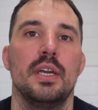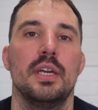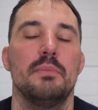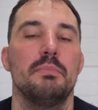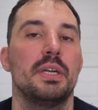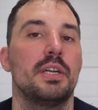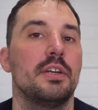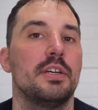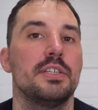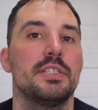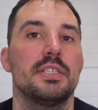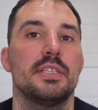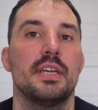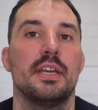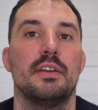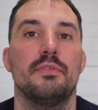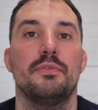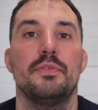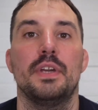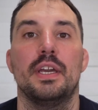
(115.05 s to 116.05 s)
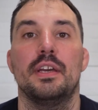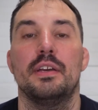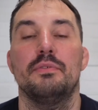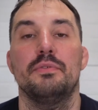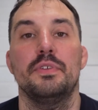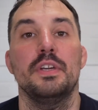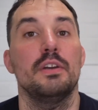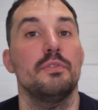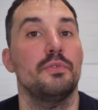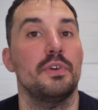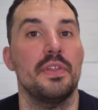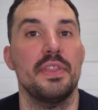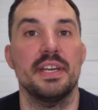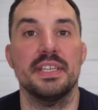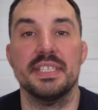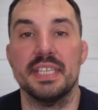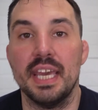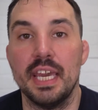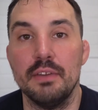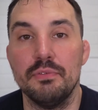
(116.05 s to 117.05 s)
because they fear for their
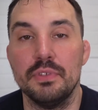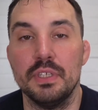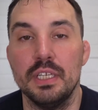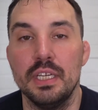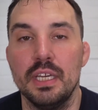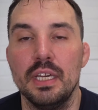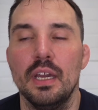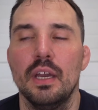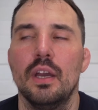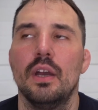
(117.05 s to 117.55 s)
safety